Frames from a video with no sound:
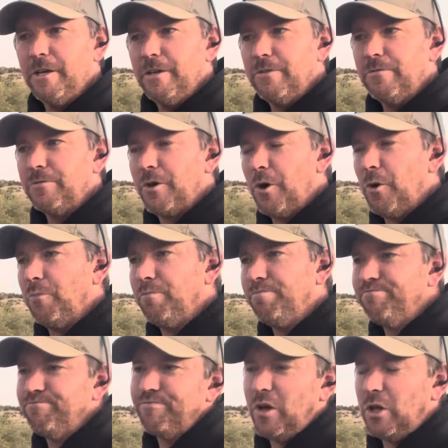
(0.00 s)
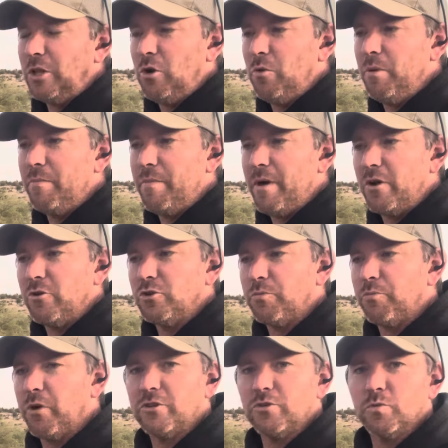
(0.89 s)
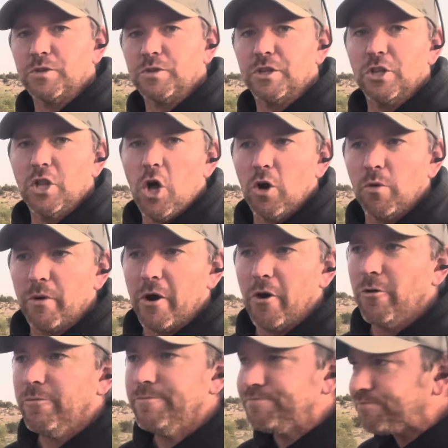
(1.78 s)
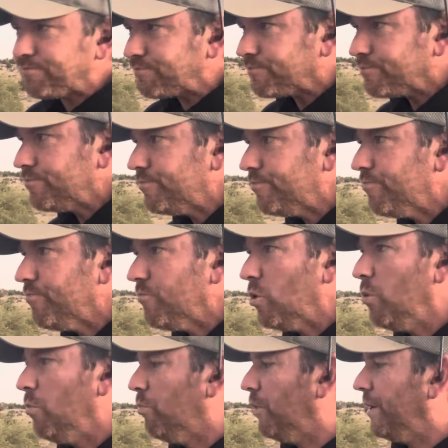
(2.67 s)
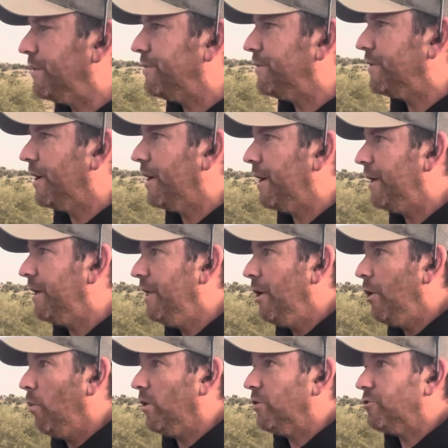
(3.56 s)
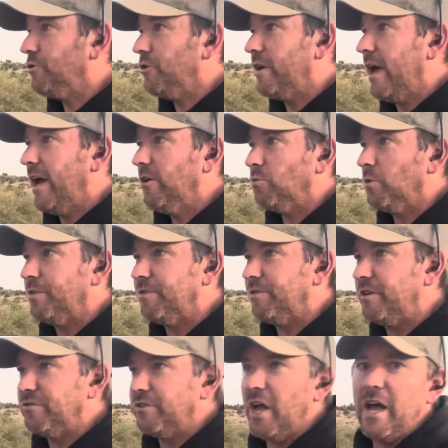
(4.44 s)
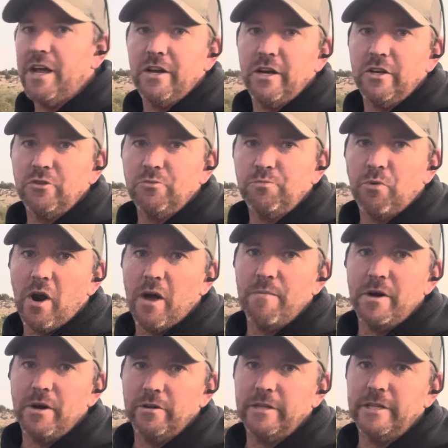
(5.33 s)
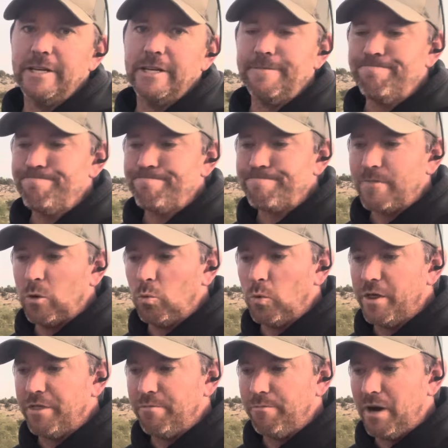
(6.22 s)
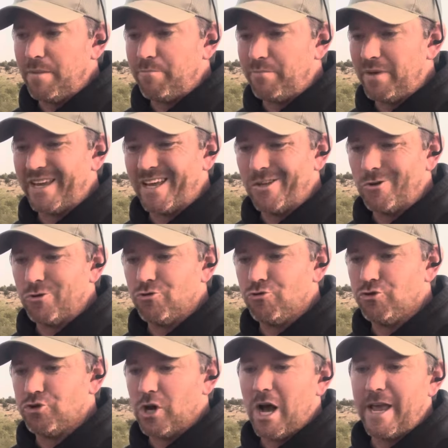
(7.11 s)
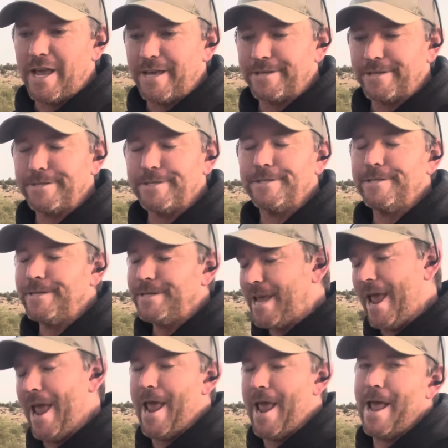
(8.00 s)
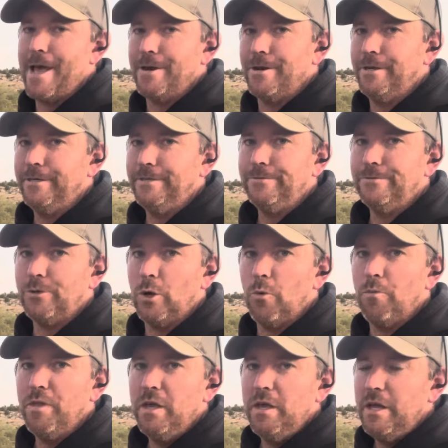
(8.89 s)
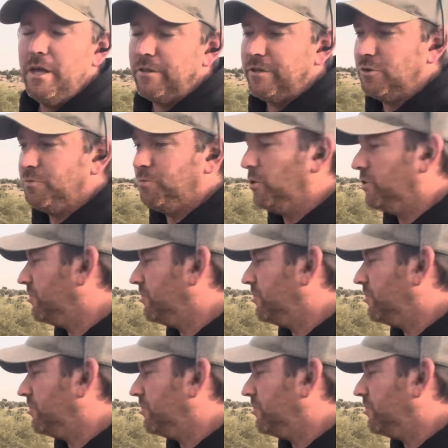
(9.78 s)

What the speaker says: So a little bit better suppression with the long barrel. But I want to show you guys what this guy does primarily with my big giant can. So let's put